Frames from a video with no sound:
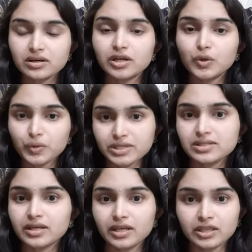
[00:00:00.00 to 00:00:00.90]
low
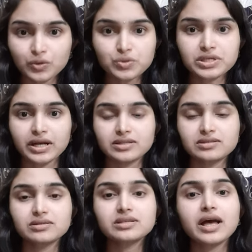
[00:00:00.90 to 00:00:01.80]
risk in those
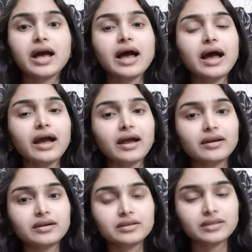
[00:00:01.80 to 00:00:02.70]
cancers
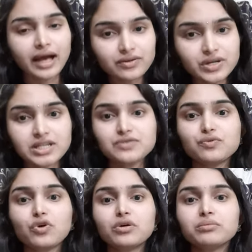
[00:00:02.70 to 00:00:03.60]
and that
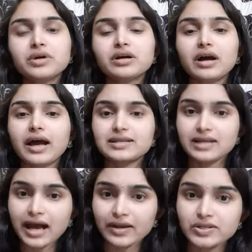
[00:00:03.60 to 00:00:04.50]
transform as a
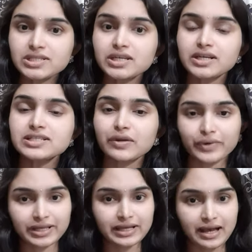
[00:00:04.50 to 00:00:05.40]
high risk in
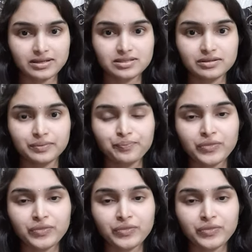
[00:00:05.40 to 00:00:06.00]
cervical cancer.